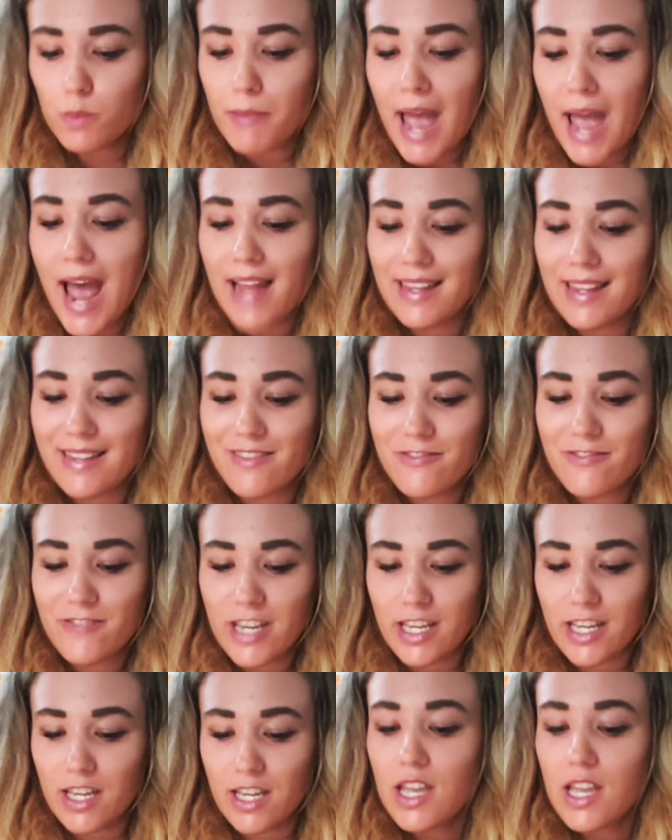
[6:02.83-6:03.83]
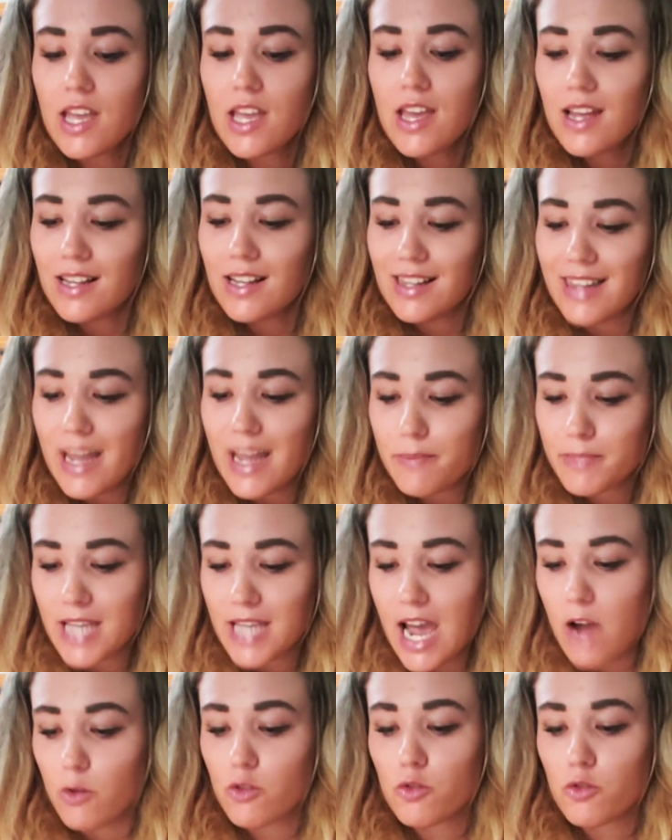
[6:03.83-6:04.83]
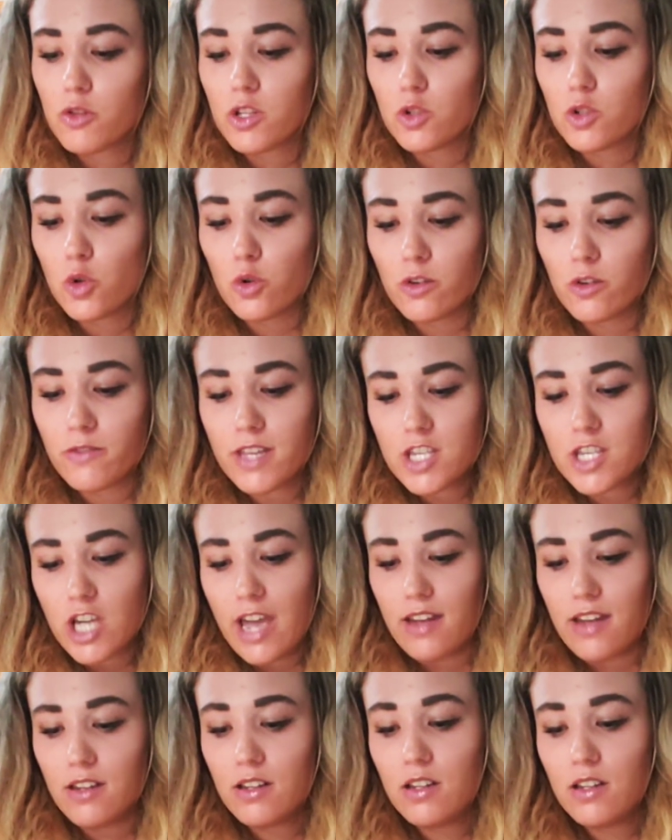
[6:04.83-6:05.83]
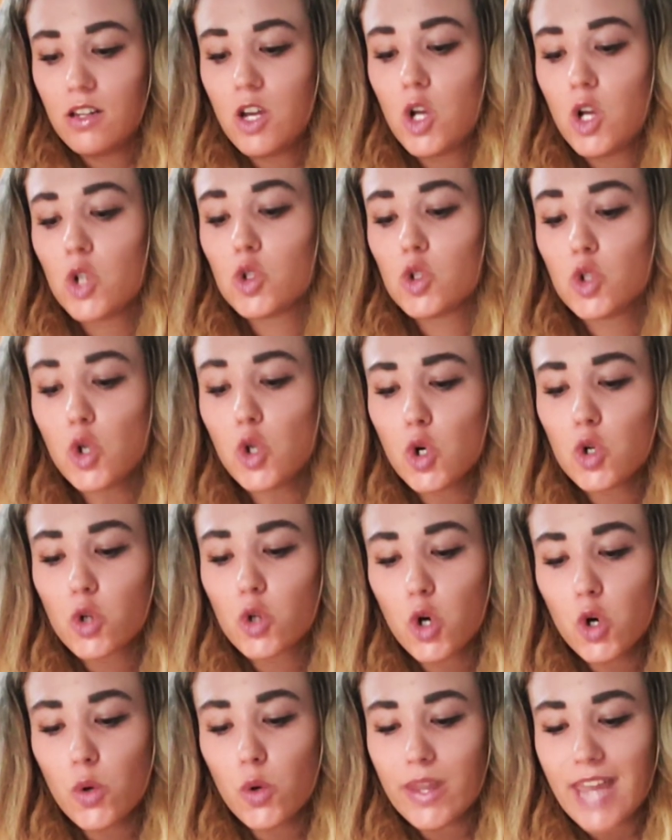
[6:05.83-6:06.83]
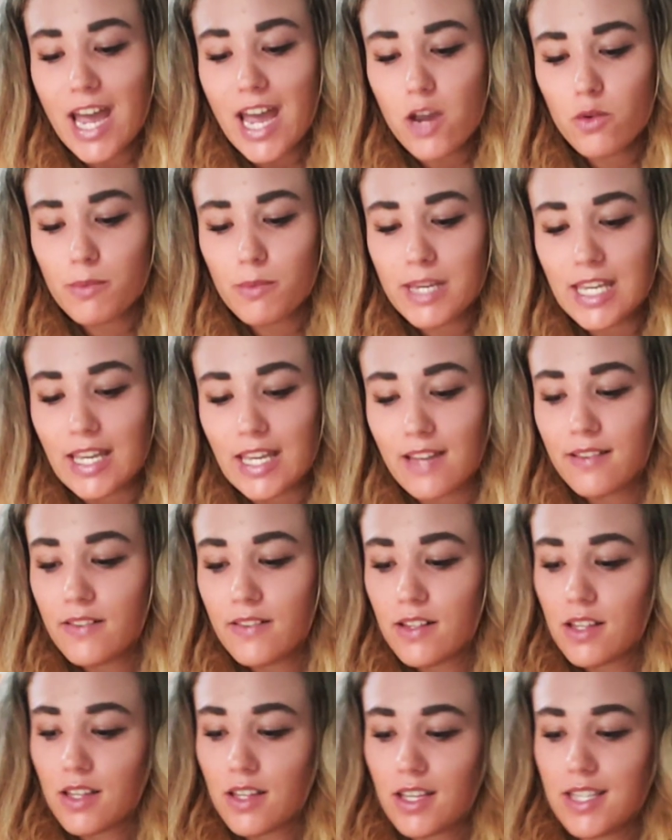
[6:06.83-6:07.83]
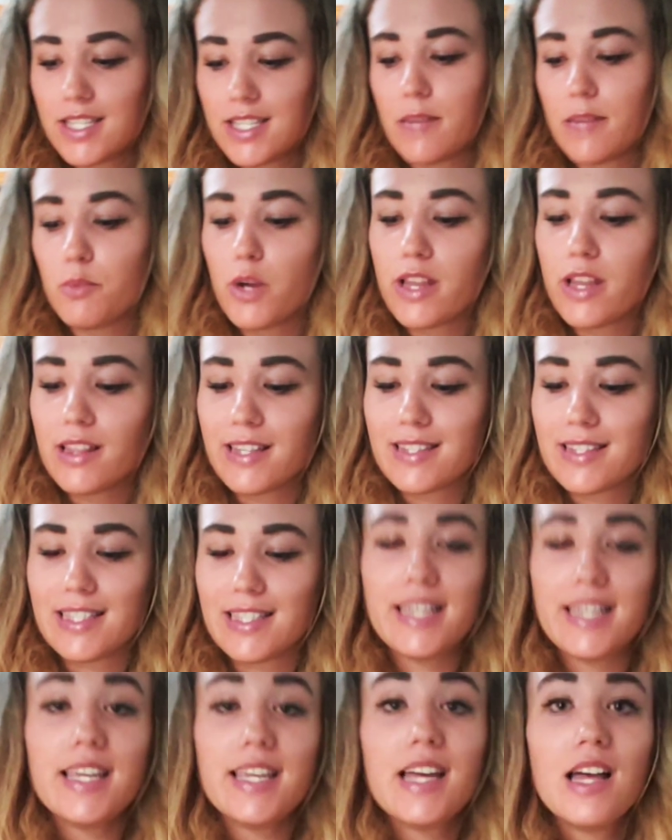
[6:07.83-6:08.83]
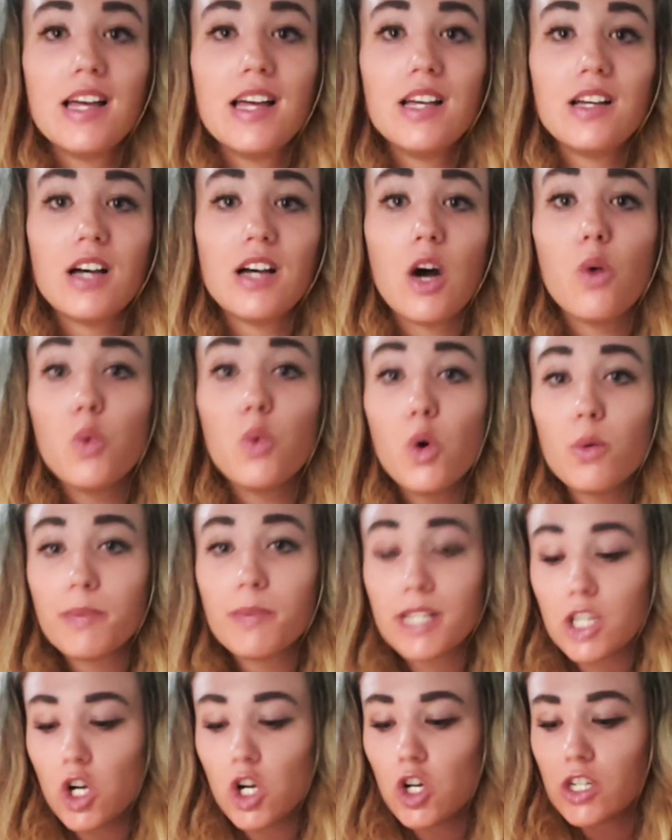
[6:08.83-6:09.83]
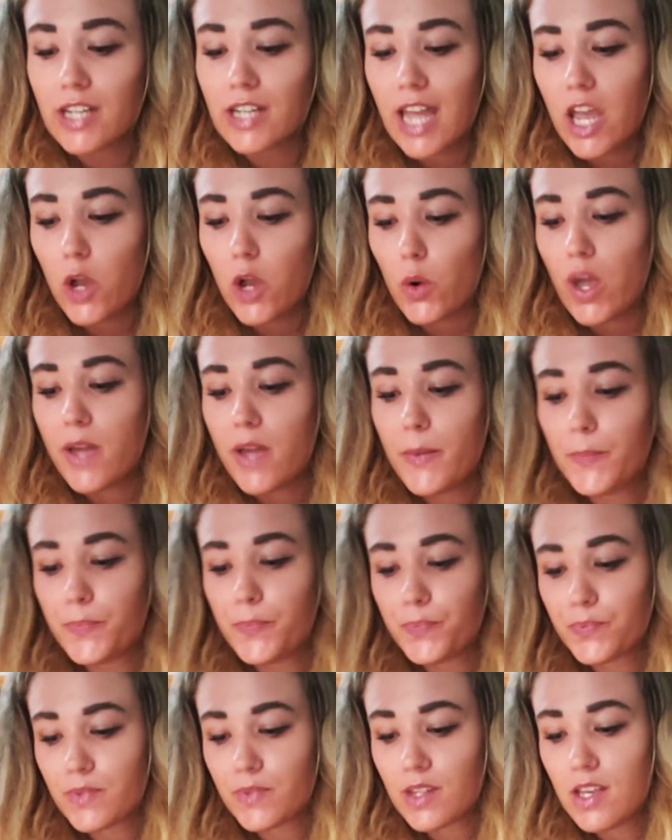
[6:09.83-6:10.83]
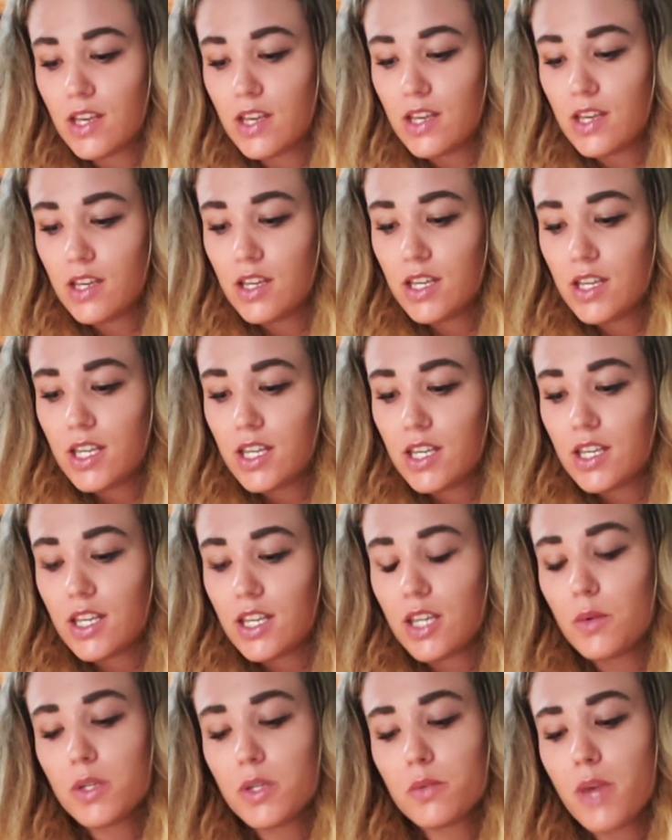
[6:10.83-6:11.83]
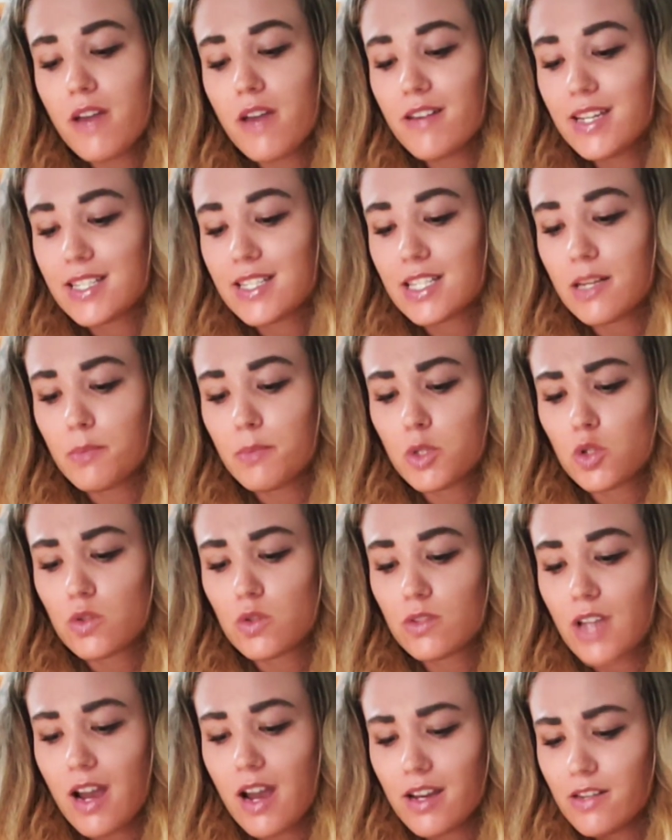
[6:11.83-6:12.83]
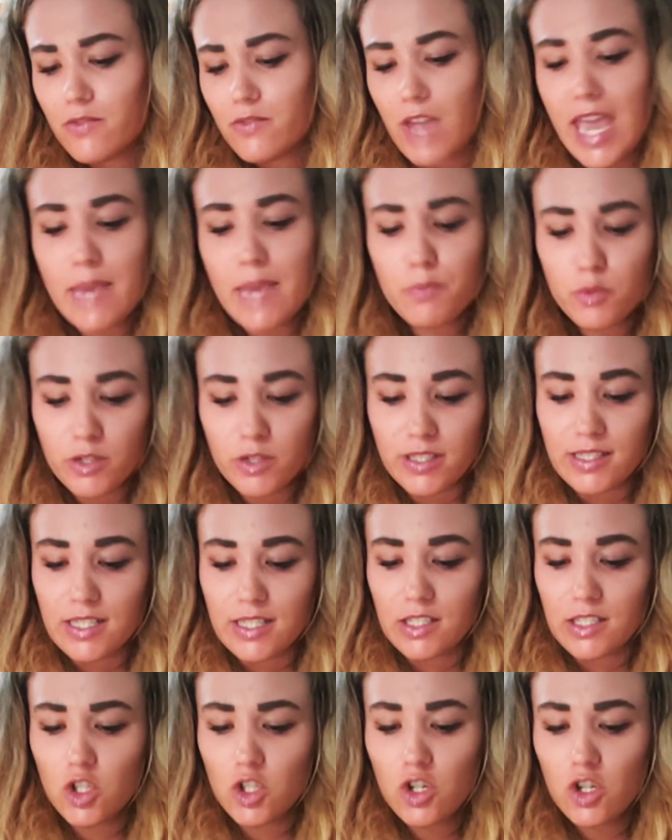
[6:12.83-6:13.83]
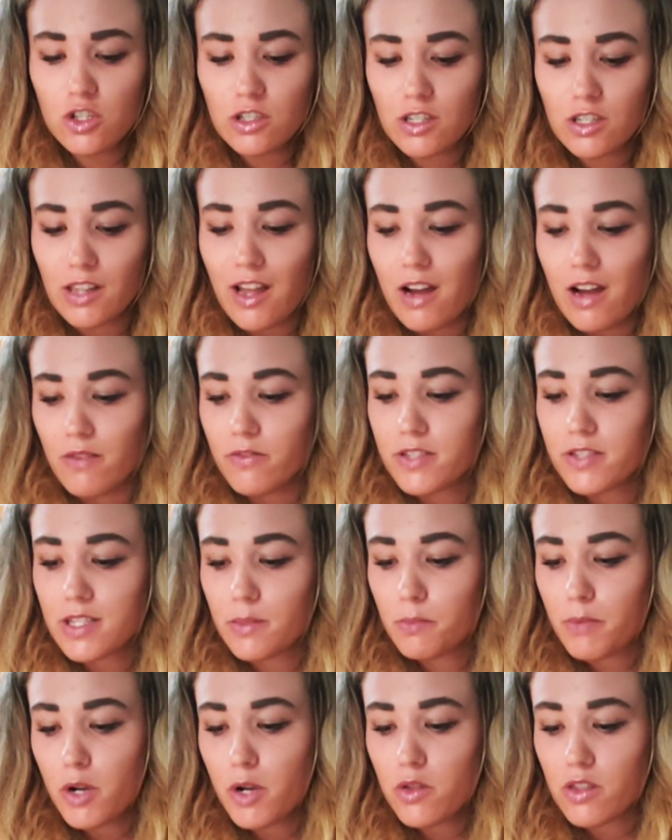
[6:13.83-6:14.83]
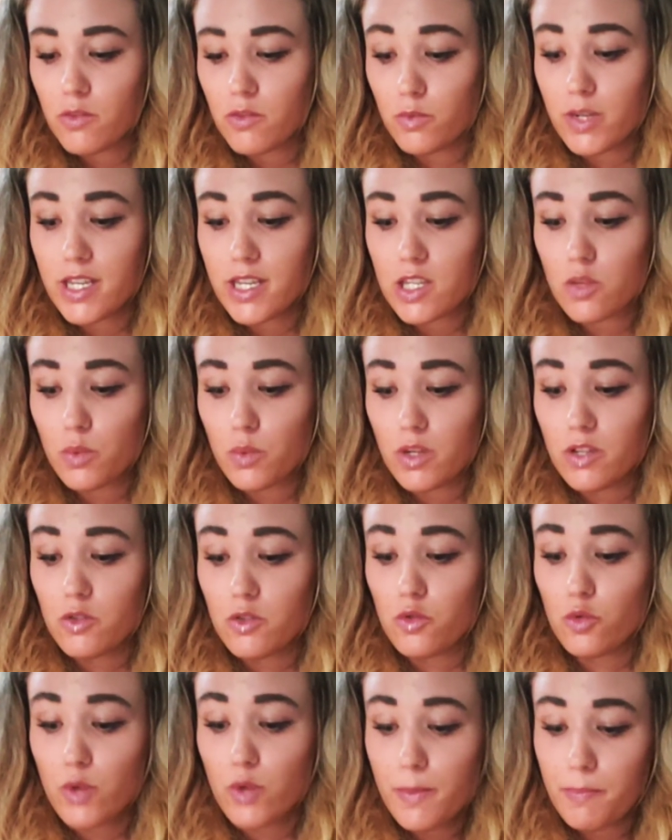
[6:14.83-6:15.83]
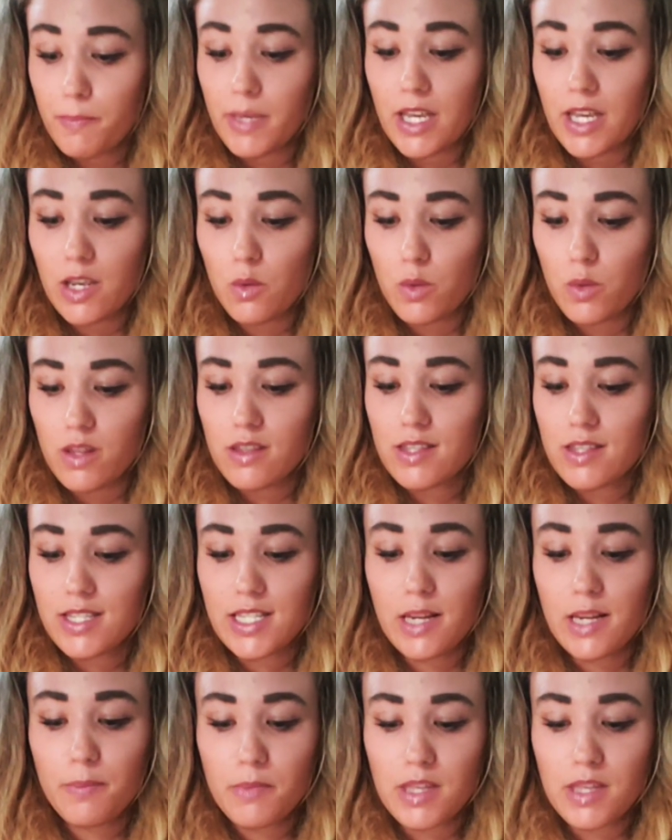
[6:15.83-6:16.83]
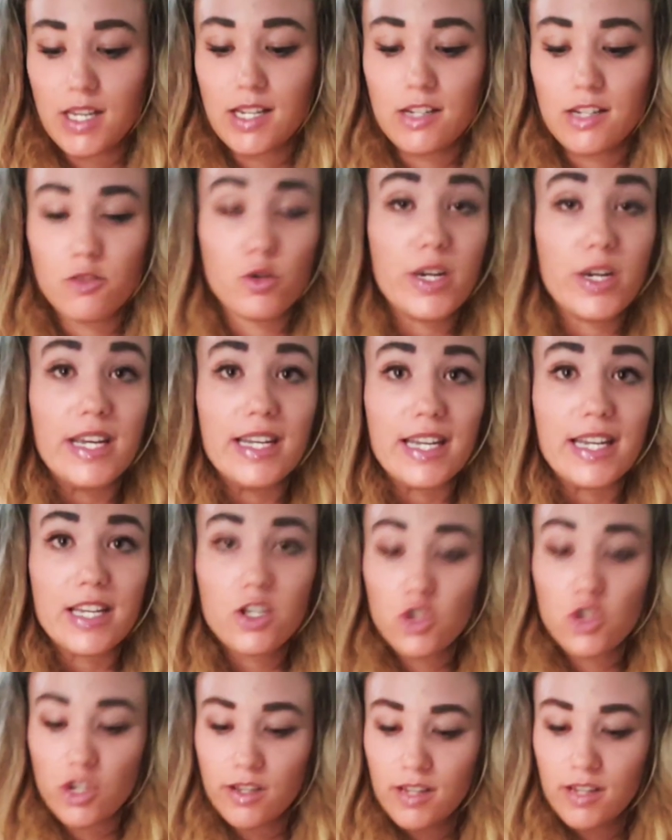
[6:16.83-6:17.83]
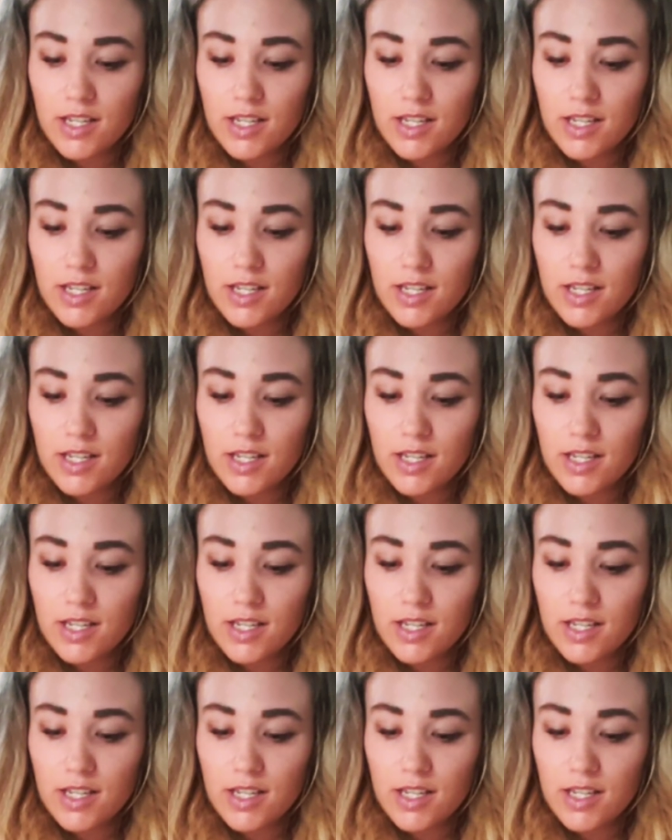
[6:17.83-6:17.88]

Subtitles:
pallid figure leapt out through the door of the shed. Don't go without me, he said breathlessly. I won't be long now. He was wearing some kind of apron and long gloves, both of which were dripping with something greenish.